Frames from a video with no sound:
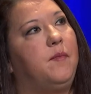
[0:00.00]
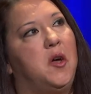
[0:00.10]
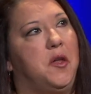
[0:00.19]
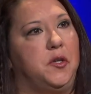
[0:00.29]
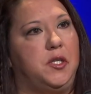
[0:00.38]

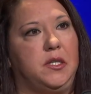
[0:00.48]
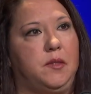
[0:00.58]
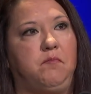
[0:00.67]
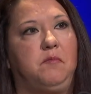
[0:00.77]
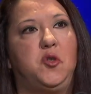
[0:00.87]
oh, they're just
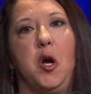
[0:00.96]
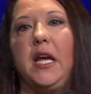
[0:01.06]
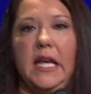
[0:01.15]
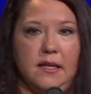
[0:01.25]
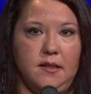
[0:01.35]

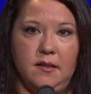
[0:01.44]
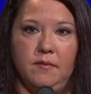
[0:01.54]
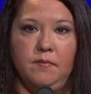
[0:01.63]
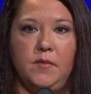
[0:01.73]
druggies.